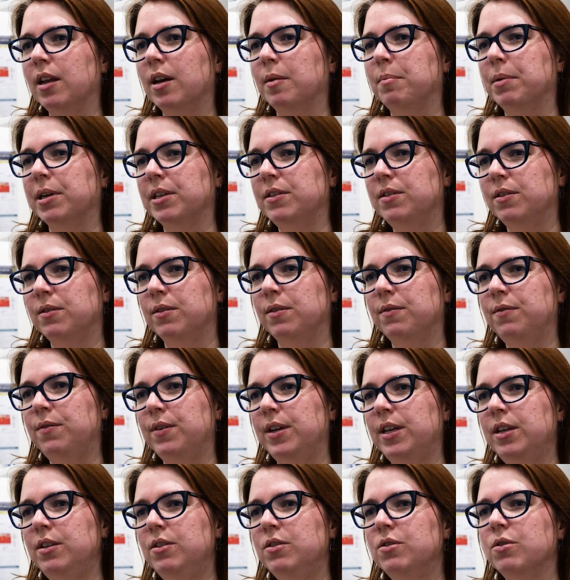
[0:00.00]
a
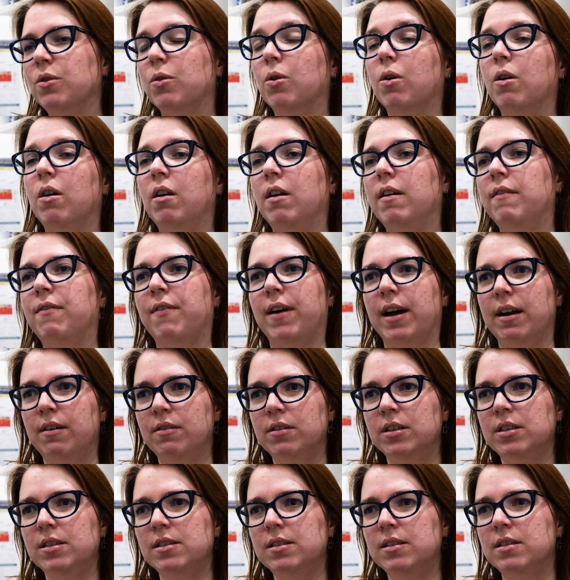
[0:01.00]
bacteriophage or a
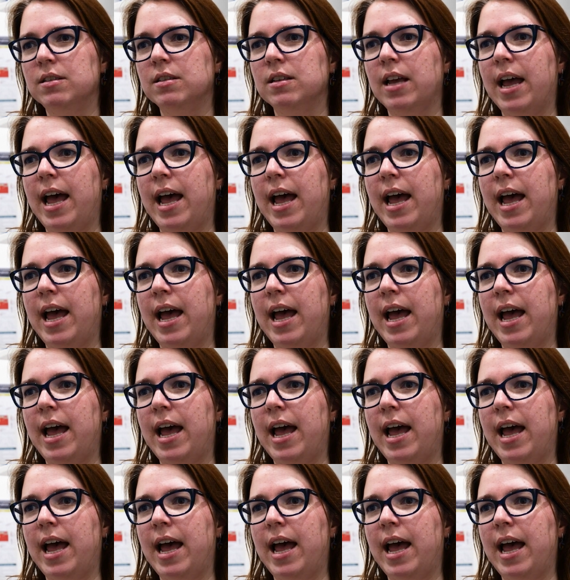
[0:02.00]
virus